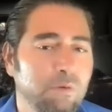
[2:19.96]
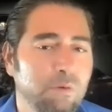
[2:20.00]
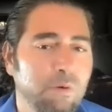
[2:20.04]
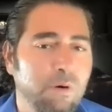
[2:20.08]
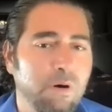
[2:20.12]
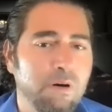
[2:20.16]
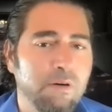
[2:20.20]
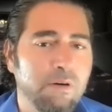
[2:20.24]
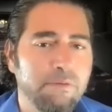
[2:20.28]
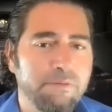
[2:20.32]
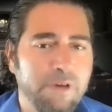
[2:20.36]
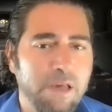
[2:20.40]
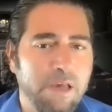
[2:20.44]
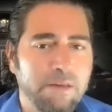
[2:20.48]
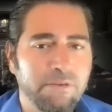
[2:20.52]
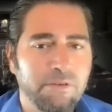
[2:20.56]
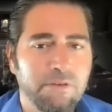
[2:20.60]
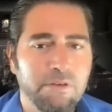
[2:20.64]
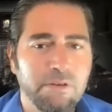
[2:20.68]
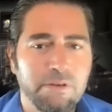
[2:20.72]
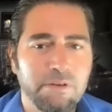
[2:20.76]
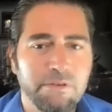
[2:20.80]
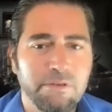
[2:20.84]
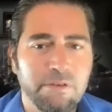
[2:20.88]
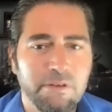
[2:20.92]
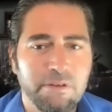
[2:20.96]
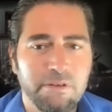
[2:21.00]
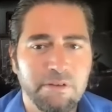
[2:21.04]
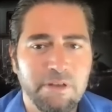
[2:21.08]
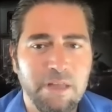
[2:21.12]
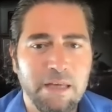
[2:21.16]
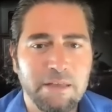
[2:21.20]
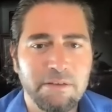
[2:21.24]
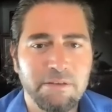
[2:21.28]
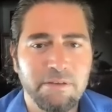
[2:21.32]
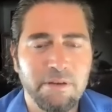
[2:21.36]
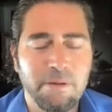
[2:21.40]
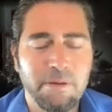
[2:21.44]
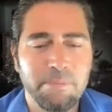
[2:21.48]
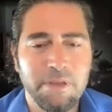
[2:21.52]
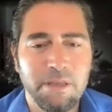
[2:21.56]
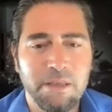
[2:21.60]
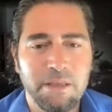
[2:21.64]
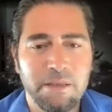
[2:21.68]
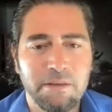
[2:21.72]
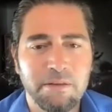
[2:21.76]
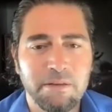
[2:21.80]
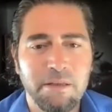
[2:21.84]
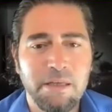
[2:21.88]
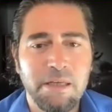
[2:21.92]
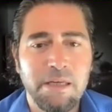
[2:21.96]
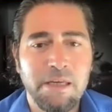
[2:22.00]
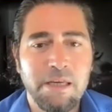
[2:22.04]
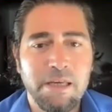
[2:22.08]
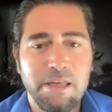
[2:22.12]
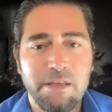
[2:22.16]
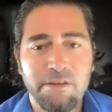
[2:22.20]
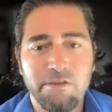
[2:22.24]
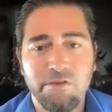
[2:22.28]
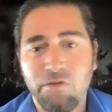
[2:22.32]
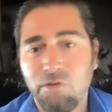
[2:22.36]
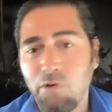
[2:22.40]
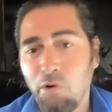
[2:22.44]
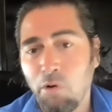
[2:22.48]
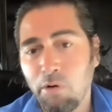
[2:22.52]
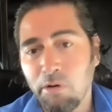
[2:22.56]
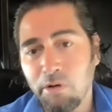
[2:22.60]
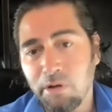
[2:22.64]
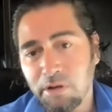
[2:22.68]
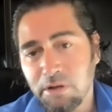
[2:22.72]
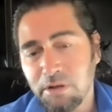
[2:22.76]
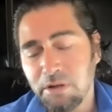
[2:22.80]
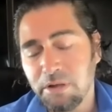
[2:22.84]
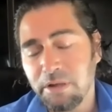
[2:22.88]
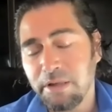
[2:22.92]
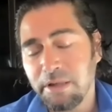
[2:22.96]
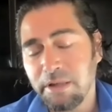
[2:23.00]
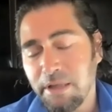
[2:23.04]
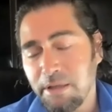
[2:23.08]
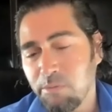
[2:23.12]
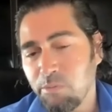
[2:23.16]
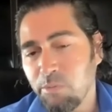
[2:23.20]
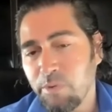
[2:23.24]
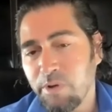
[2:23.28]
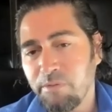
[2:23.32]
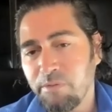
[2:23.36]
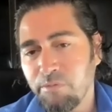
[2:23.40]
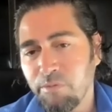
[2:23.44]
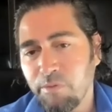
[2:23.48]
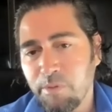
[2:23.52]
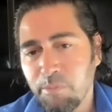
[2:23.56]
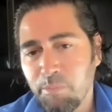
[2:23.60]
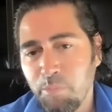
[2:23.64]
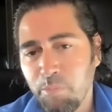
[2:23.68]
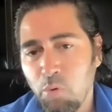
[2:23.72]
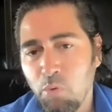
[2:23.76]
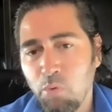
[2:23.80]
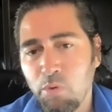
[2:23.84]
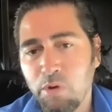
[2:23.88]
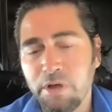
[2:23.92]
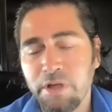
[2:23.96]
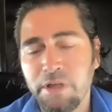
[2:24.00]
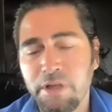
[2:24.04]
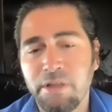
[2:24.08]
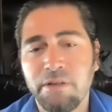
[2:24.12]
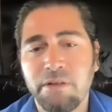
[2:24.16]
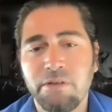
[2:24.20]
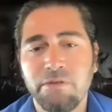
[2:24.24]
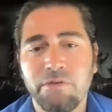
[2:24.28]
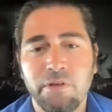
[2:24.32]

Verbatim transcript: to our investors. It's not something historically that we've reported.